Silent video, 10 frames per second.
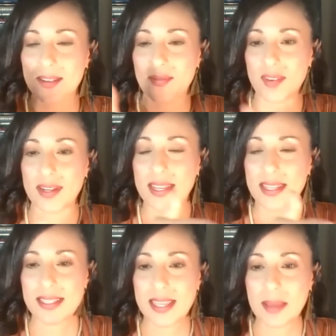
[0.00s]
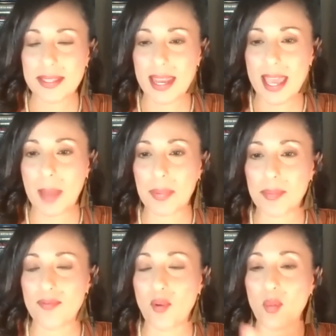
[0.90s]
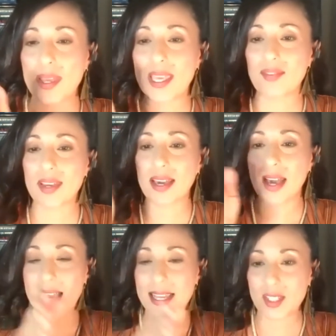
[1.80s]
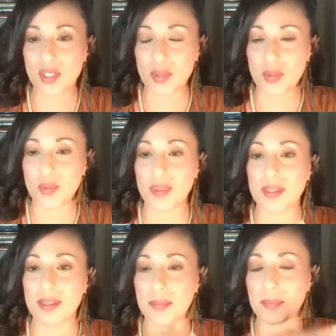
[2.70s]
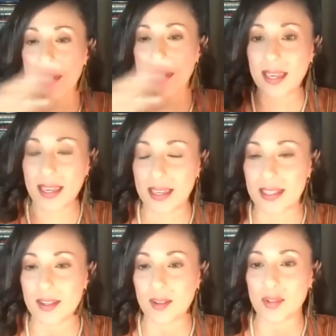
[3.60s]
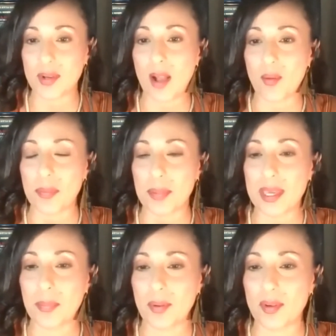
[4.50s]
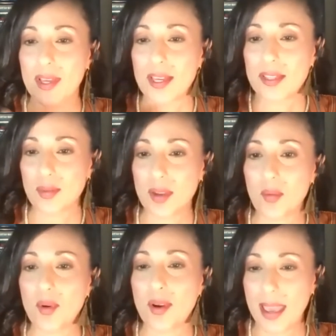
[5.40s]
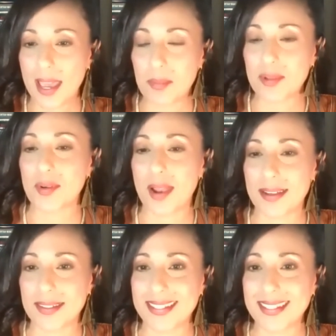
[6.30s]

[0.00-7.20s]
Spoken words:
different steps that happened before we even got to the big clinical trial with people. So there were animal trials.